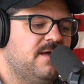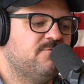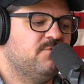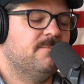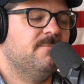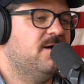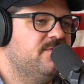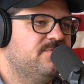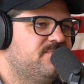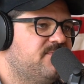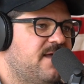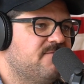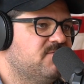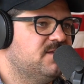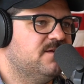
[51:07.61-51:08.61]
month to
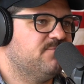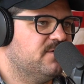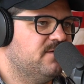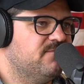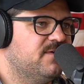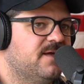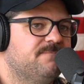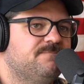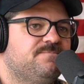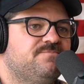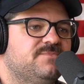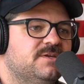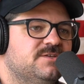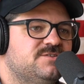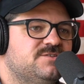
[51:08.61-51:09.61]
have a different event.
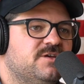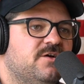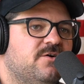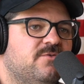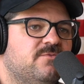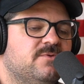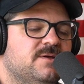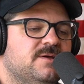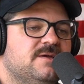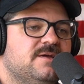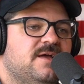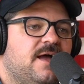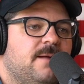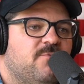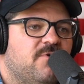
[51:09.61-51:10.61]
And so
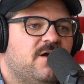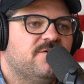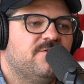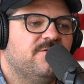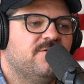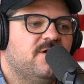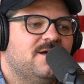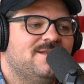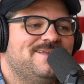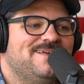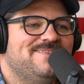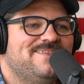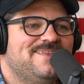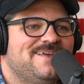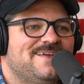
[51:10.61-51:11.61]
I brought her on,
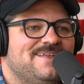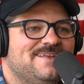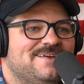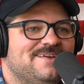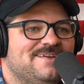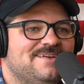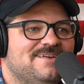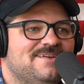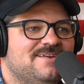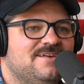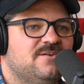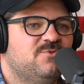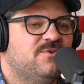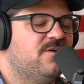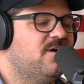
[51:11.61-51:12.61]
and then
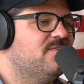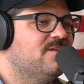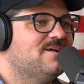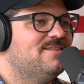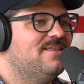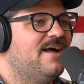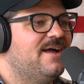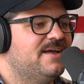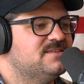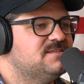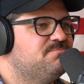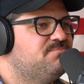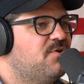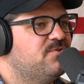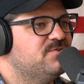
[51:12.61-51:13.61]
with all the clients
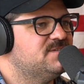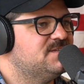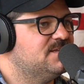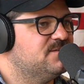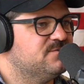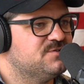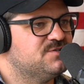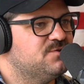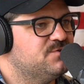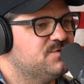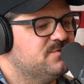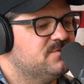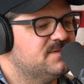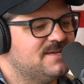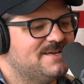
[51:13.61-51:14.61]
posting their
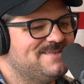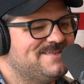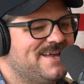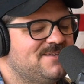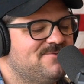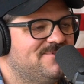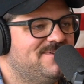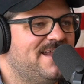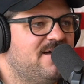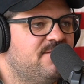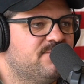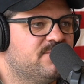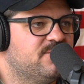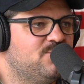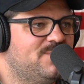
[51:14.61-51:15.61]
social, because I schedule it out
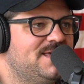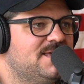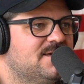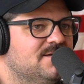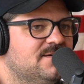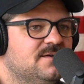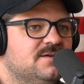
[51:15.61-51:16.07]
for the week.